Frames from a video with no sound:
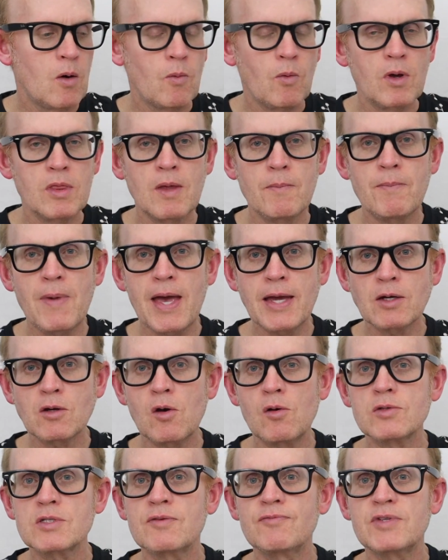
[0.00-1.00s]
One of the main
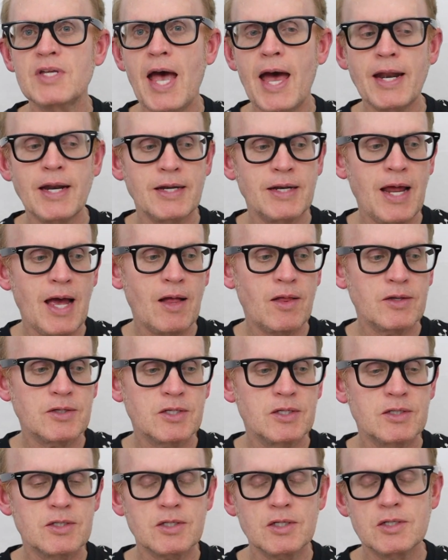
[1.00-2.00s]
goals of data analysis